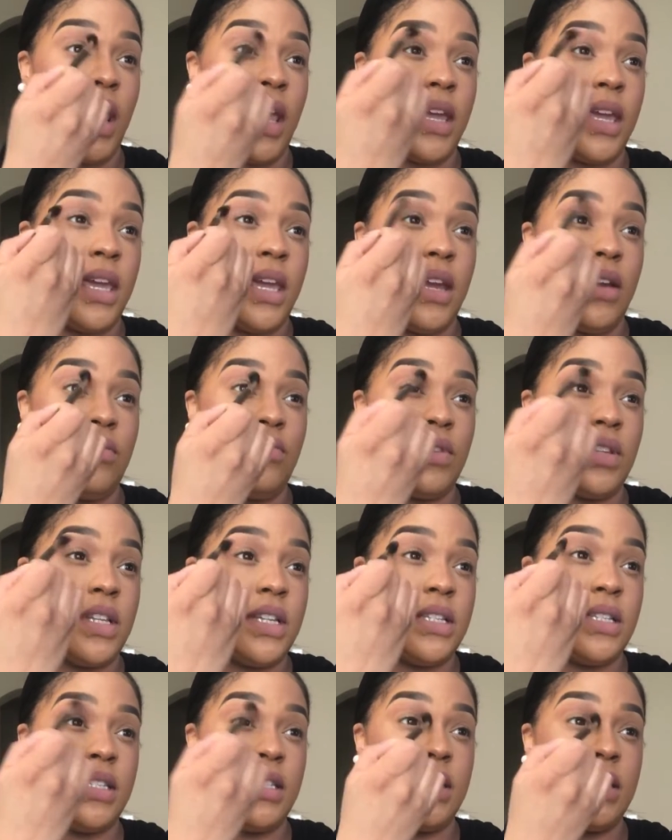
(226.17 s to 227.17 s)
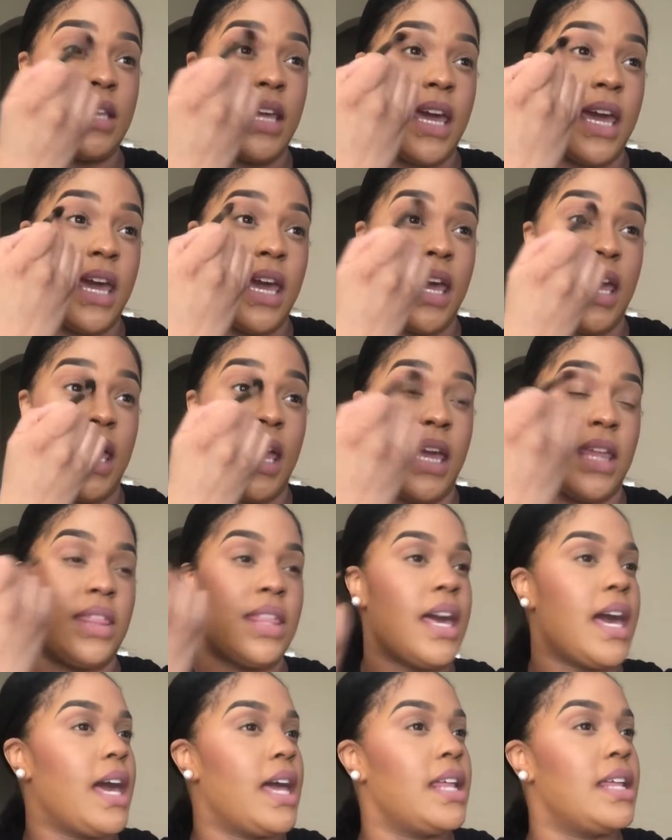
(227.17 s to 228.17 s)
can't really say
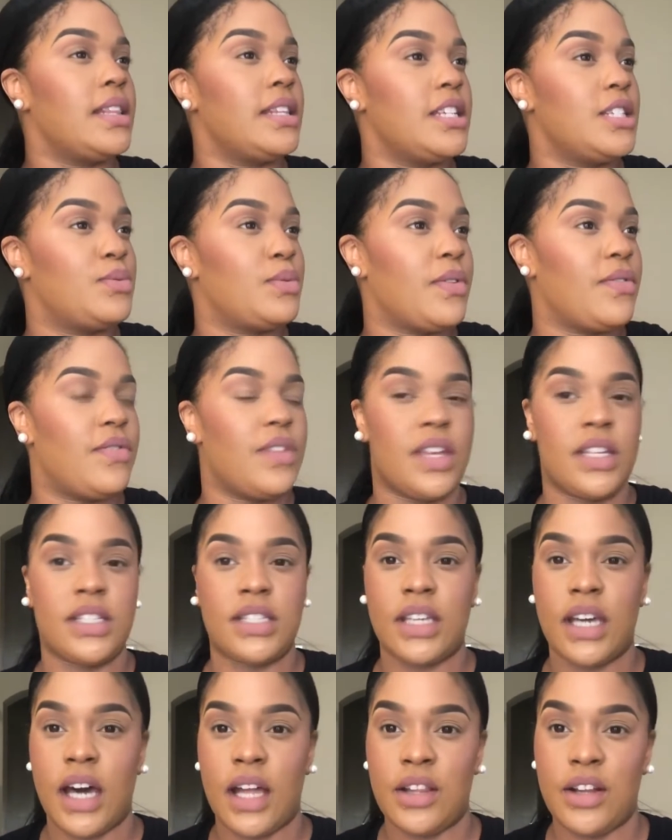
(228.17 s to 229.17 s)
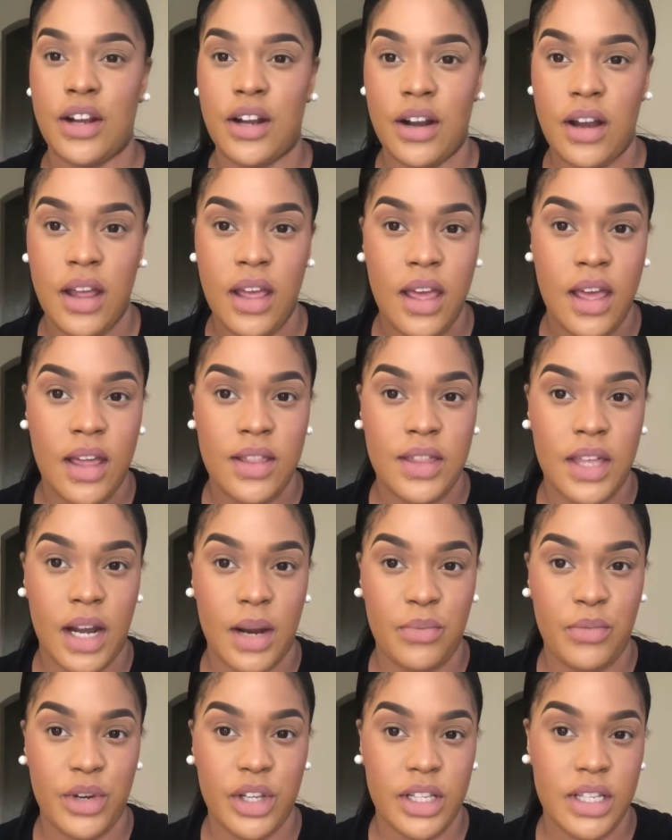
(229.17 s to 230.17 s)
that, at least with this color, that
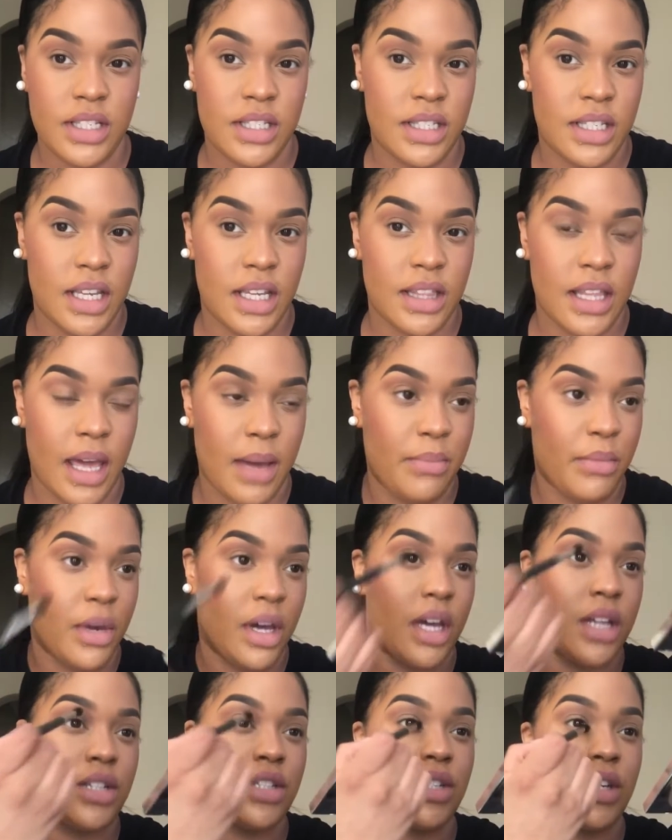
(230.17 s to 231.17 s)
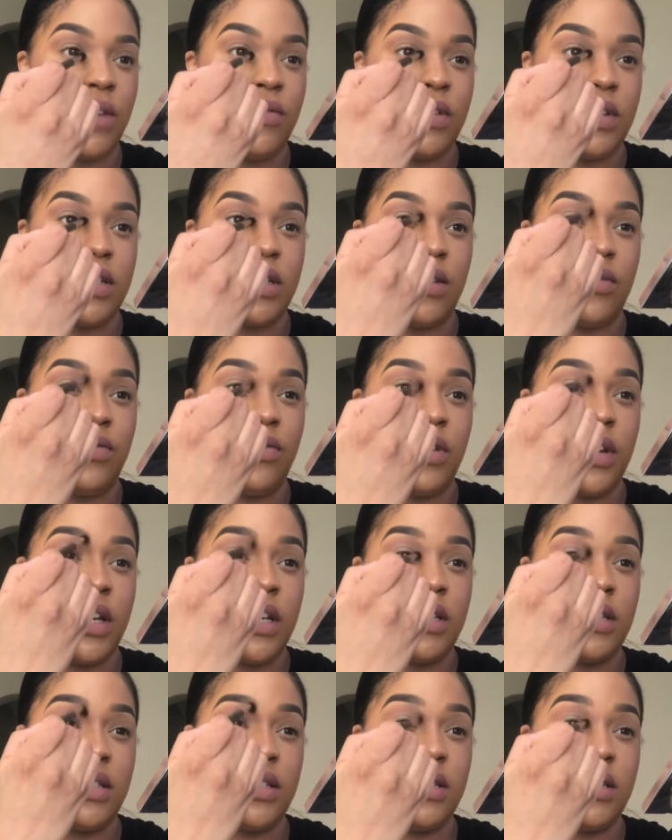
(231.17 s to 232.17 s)
I'm really seeing that much of a
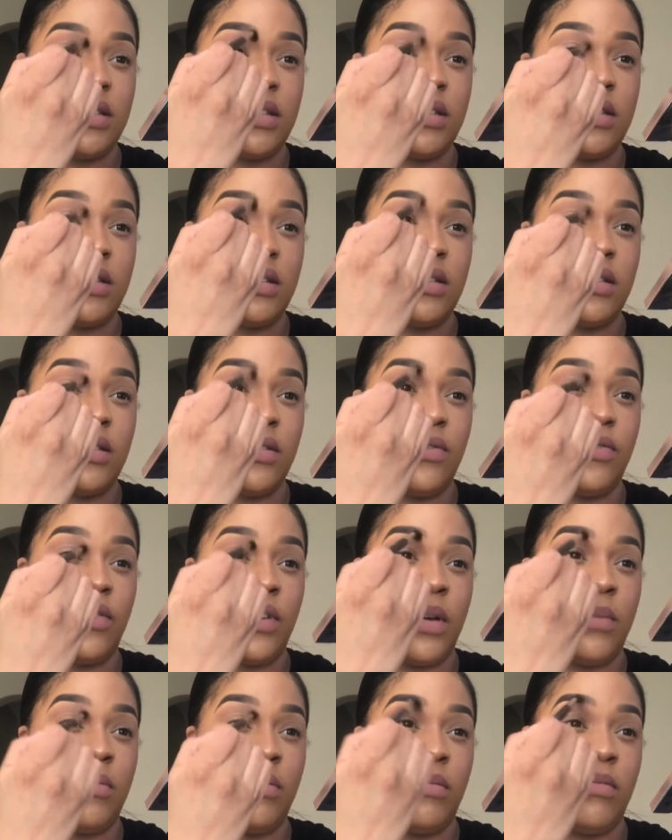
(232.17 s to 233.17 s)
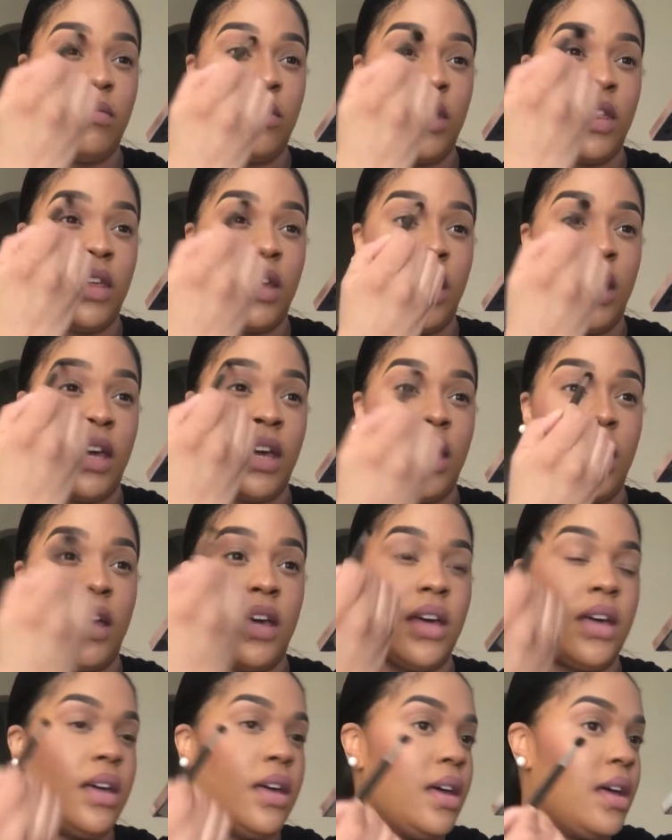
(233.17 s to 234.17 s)
difference from
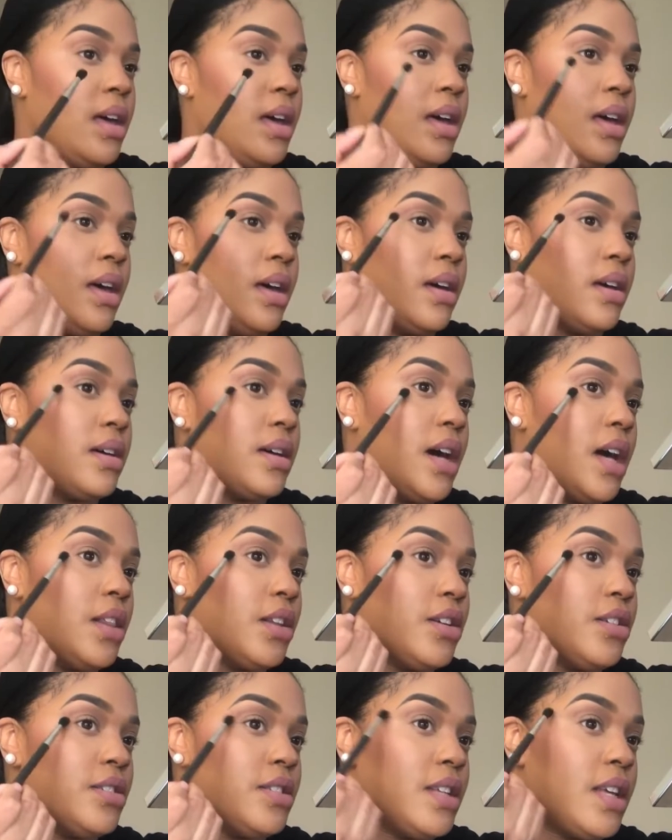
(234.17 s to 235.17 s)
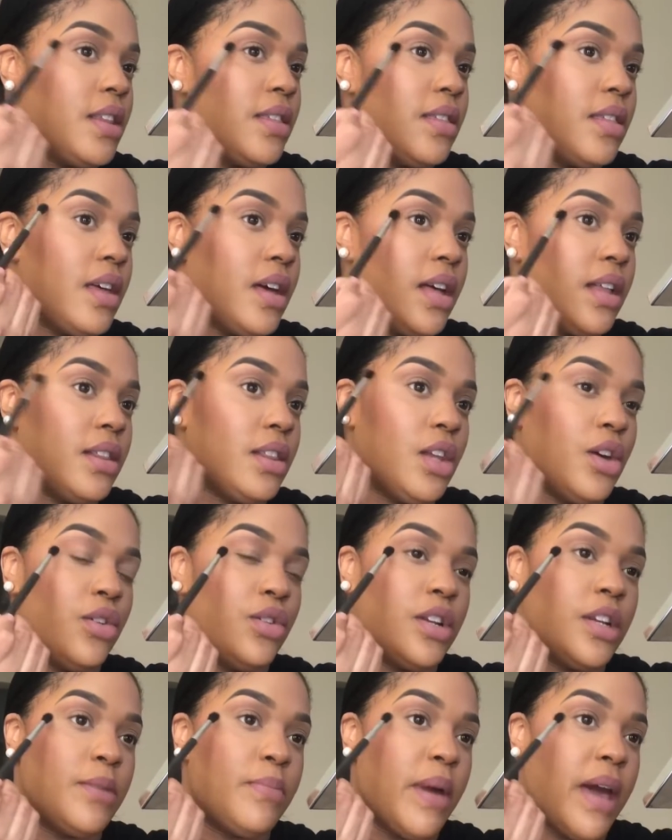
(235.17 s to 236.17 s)
the colors in the
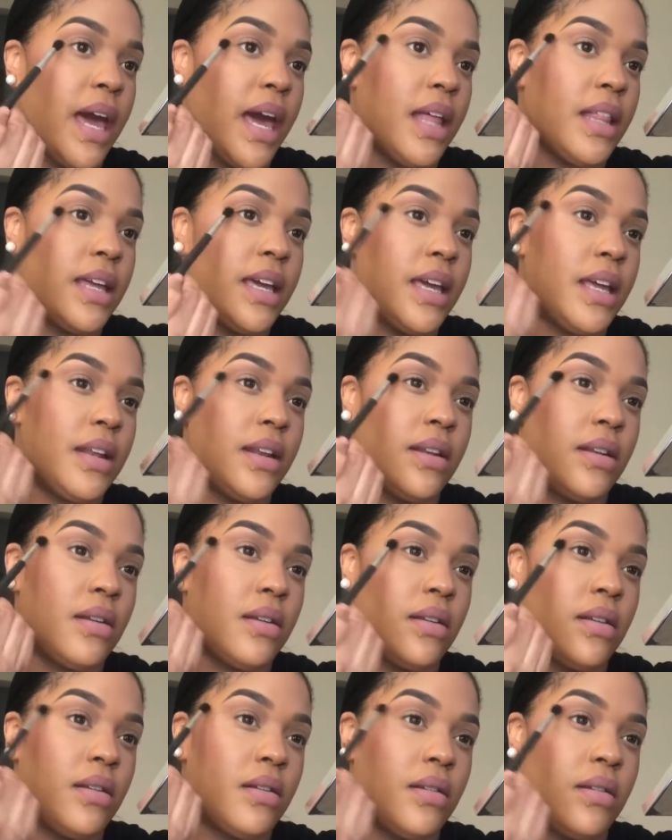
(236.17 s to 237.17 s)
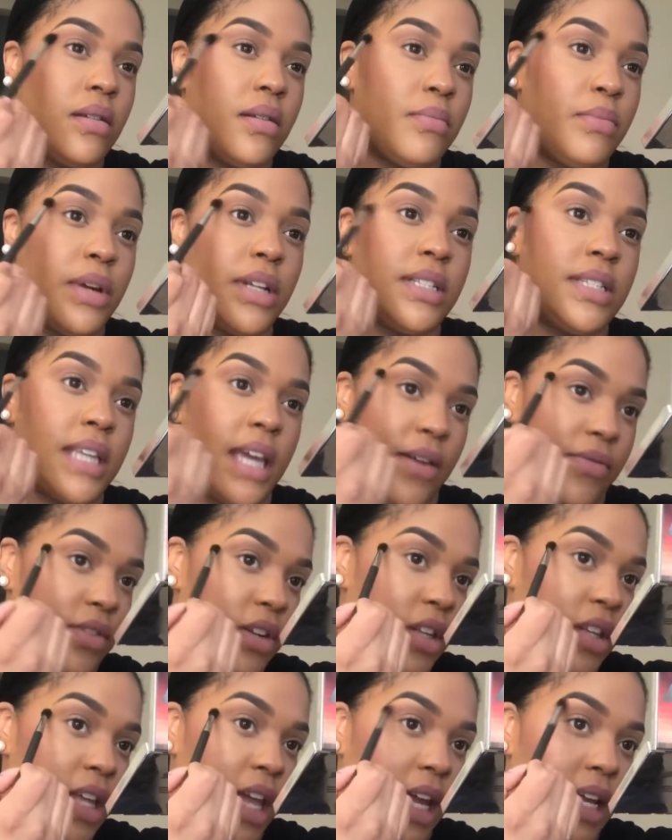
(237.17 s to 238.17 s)
Loaded palette. But
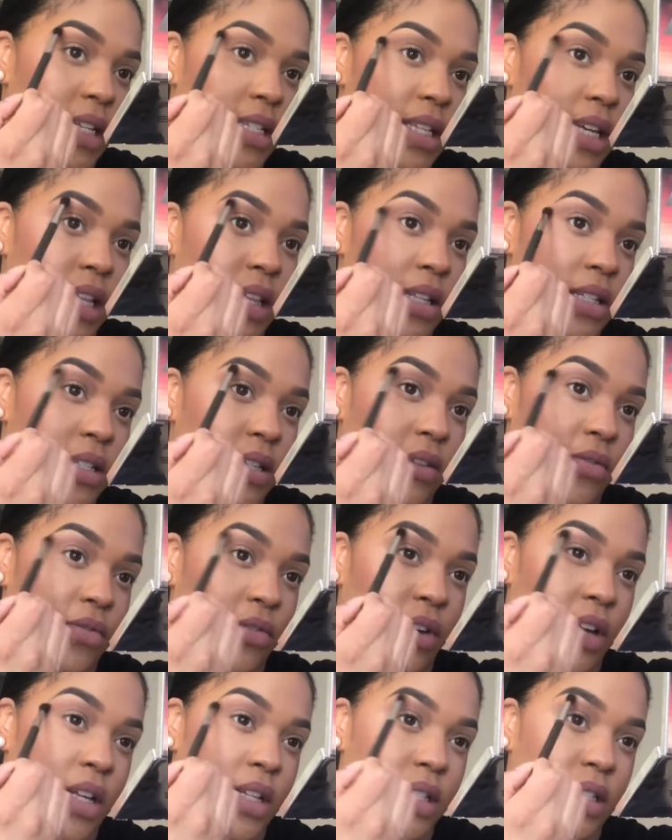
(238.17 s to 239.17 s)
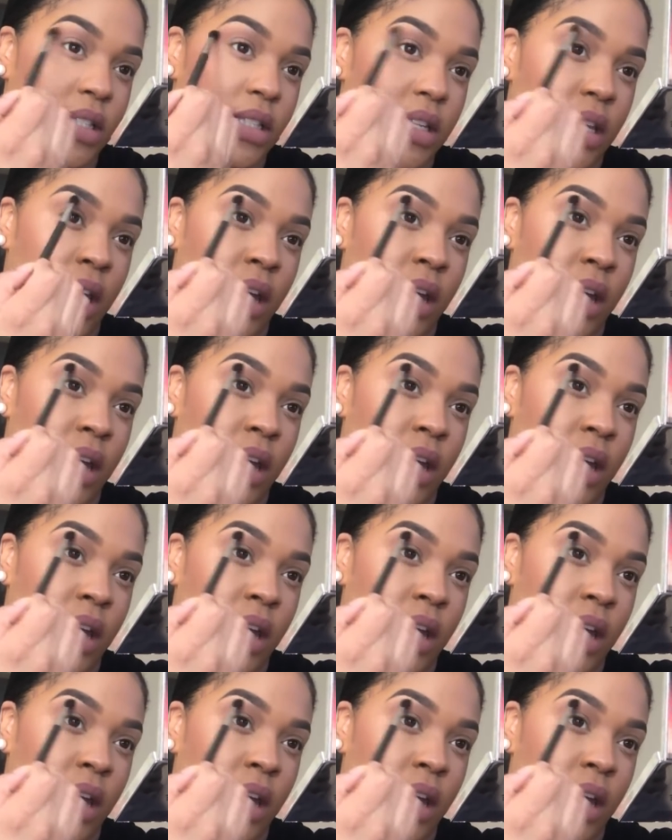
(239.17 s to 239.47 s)
definitely I can tell a difference